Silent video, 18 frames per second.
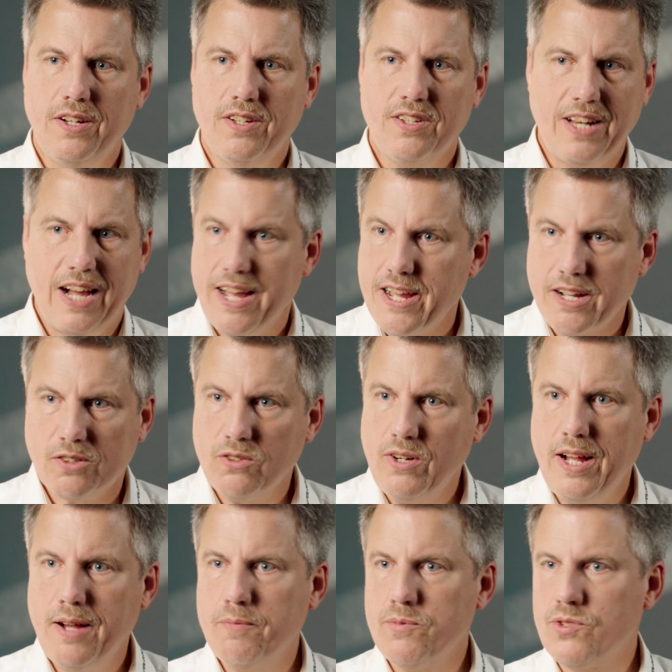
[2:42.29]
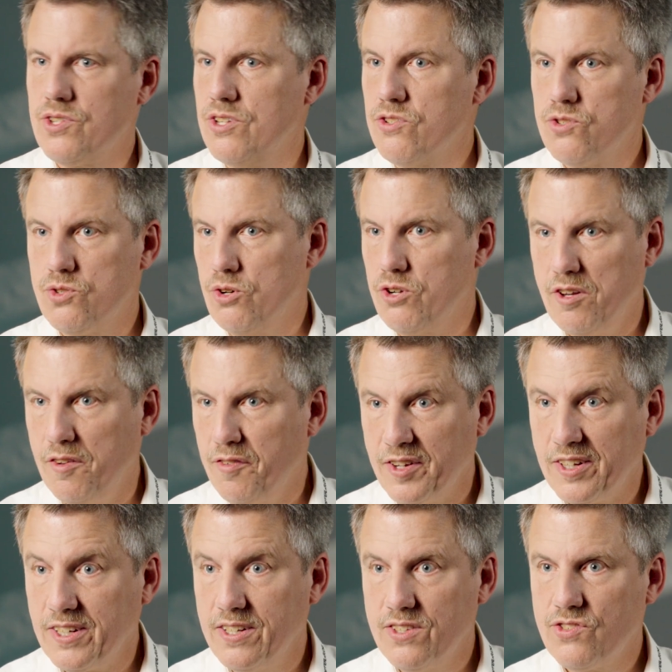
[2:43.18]
diagrams,
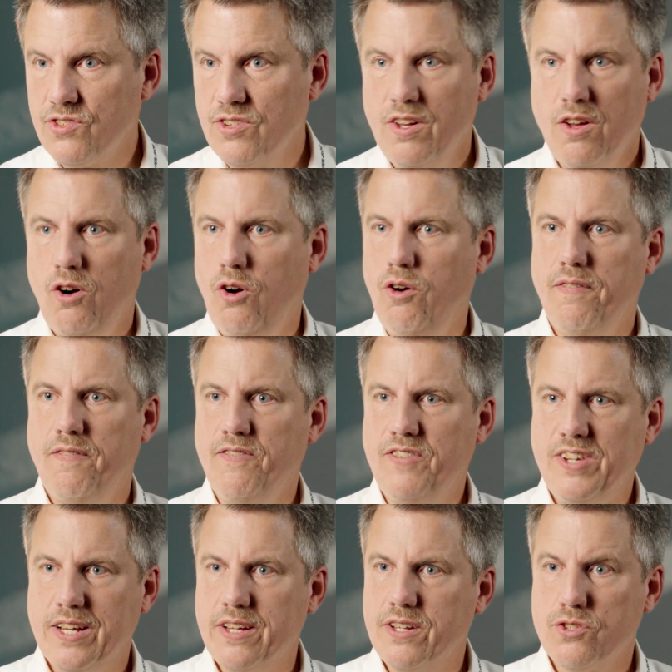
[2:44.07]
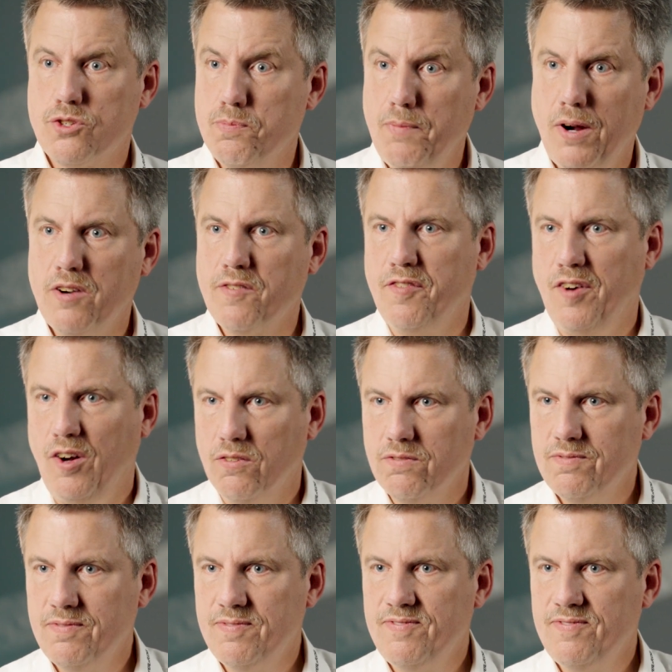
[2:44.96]
certificates via his smartphone.